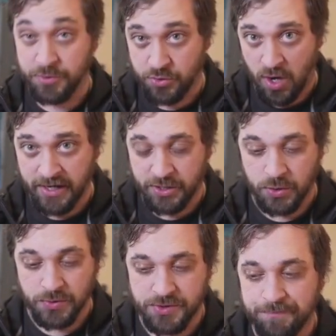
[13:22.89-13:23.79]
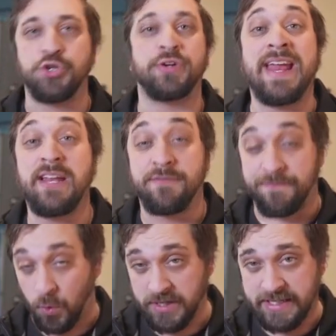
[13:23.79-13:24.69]
Necrotic Ooze, you're gaining
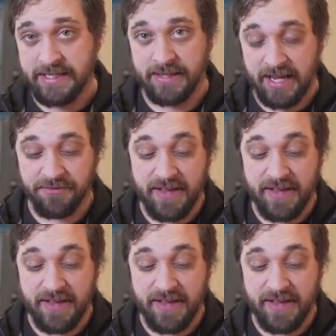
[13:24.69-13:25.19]
14 life